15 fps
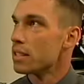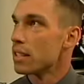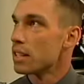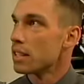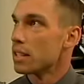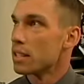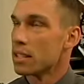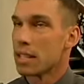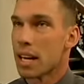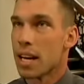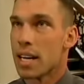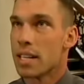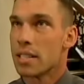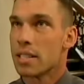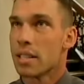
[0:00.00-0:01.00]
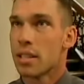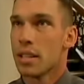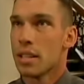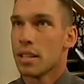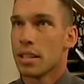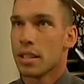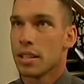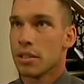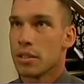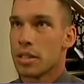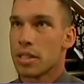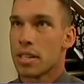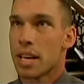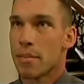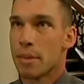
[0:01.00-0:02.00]
see it in his eyes. You know,
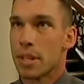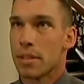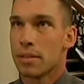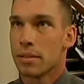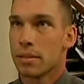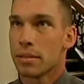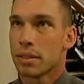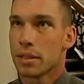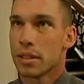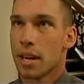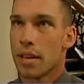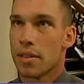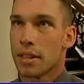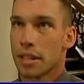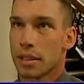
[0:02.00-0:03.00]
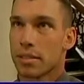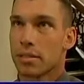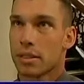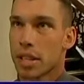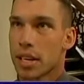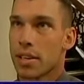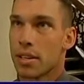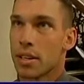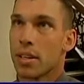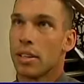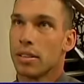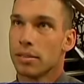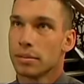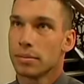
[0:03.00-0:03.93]
his statement, I think, said it all.